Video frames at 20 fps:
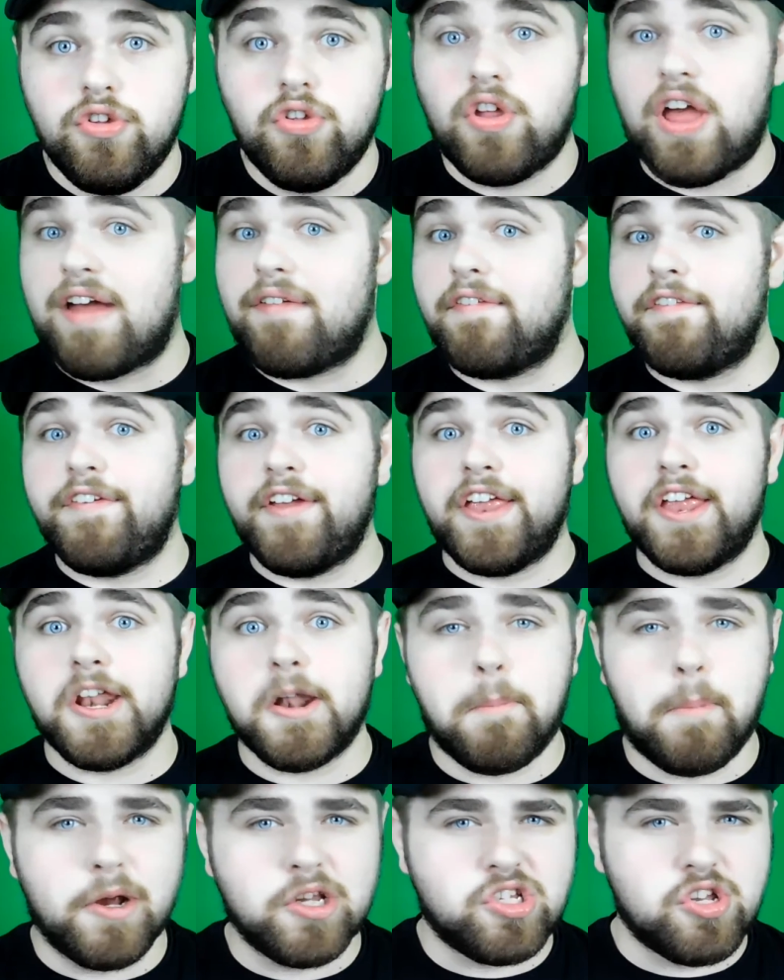You'll have a
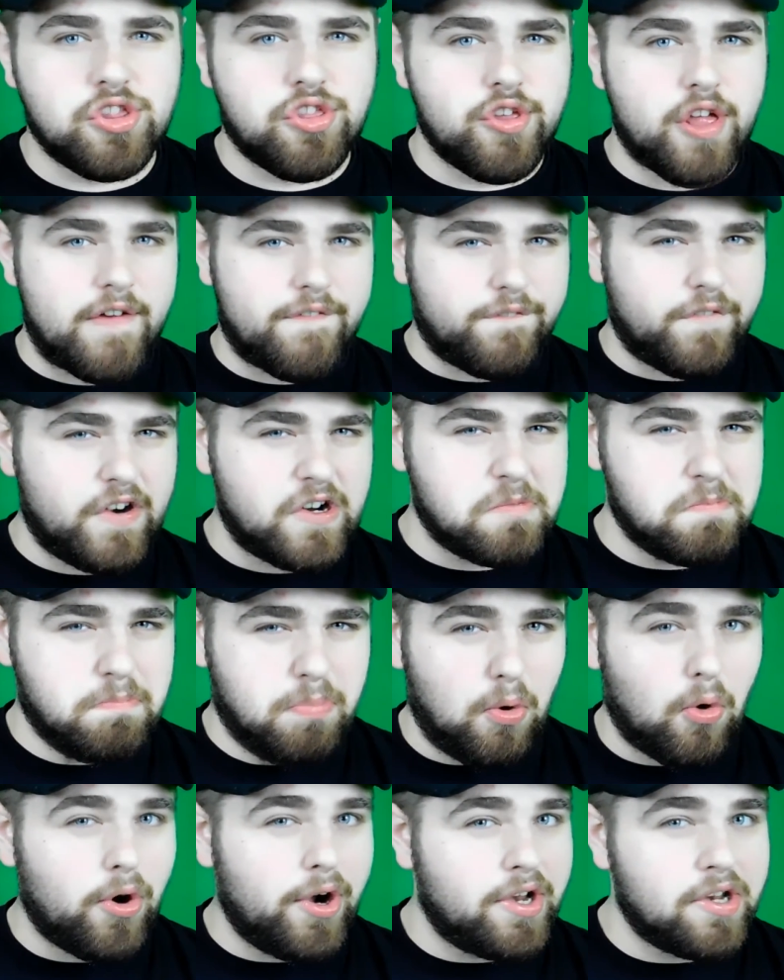video to push you through that
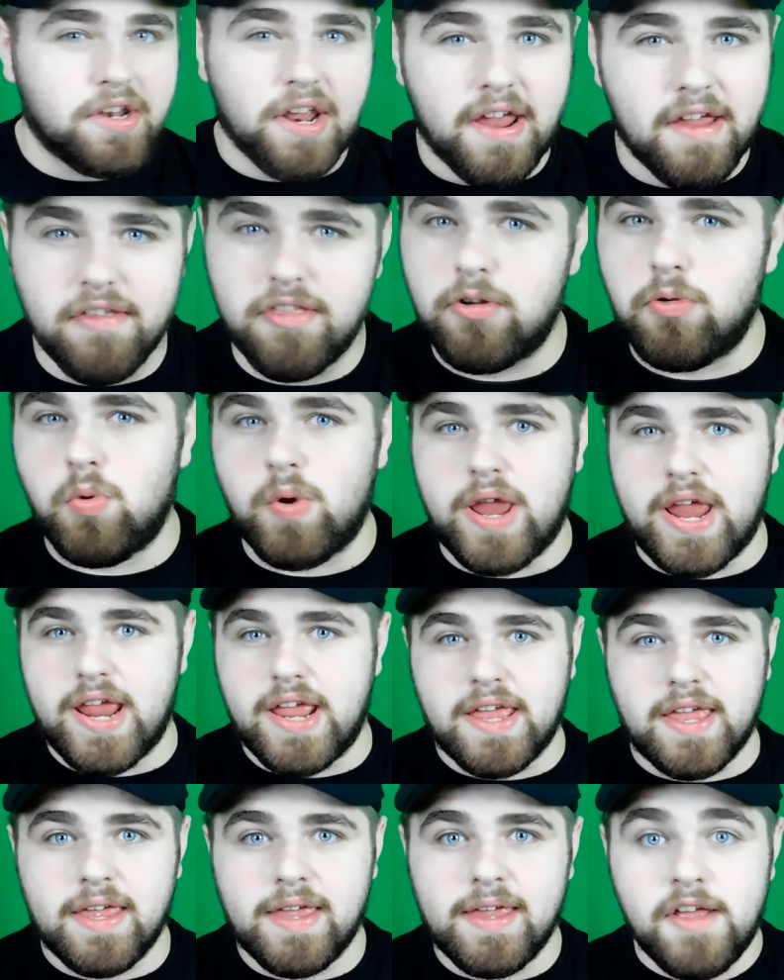first boring day of the
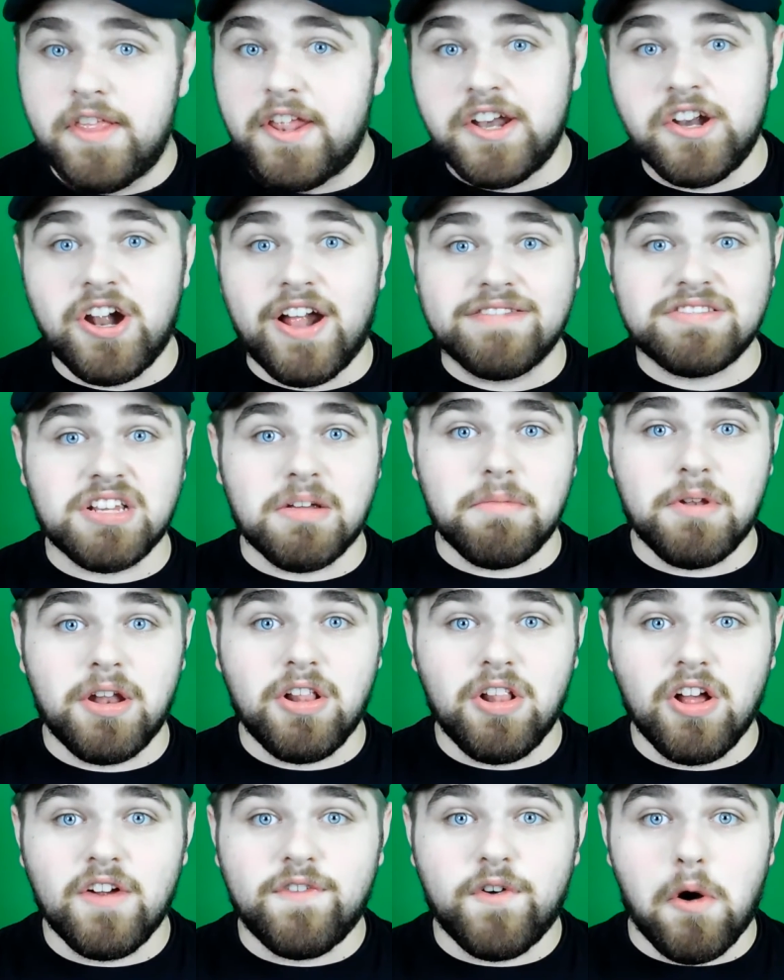week, and then you'll have something
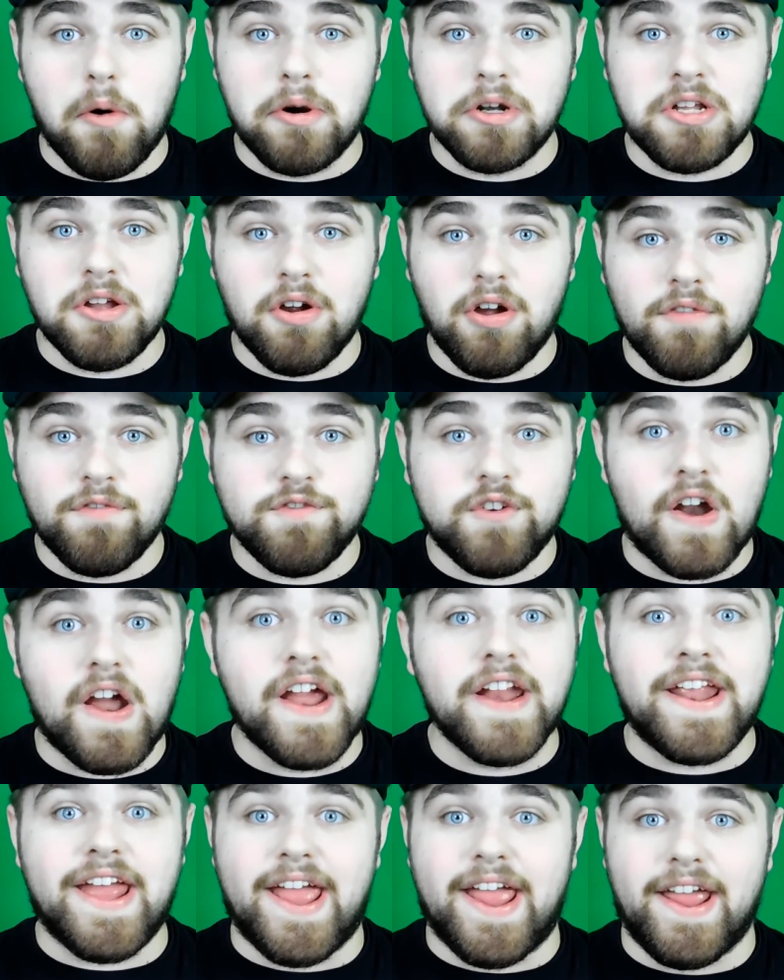to look forward to on
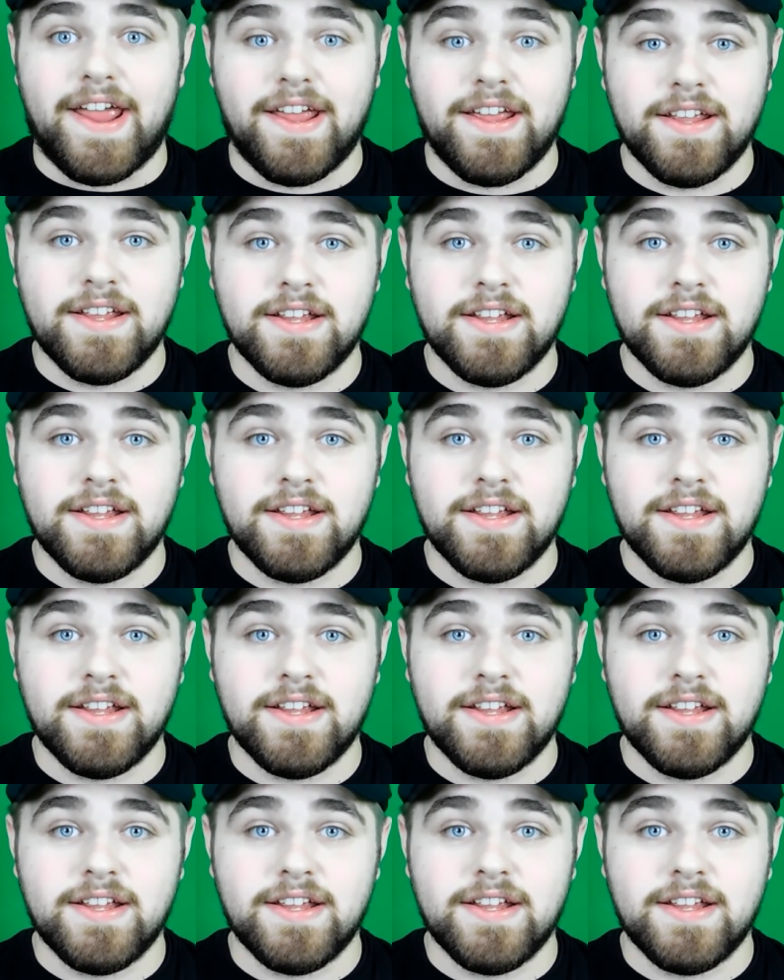Friday!